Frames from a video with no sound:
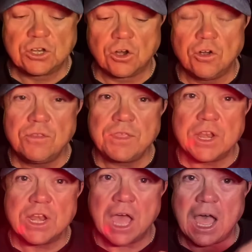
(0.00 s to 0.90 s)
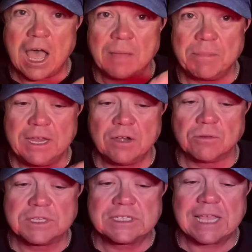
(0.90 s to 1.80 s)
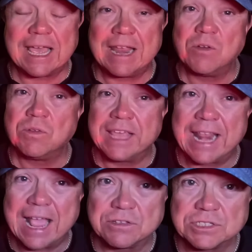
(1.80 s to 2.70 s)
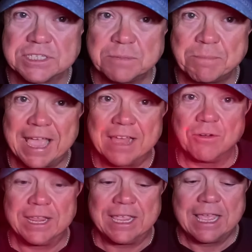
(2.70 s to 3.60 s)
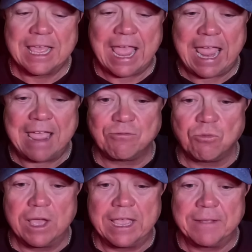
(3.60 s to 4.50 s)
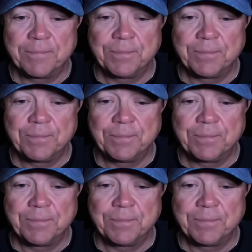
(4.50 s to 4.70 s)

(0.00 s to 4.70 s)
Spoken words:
turn the knob here on the side that houses the battery halfway.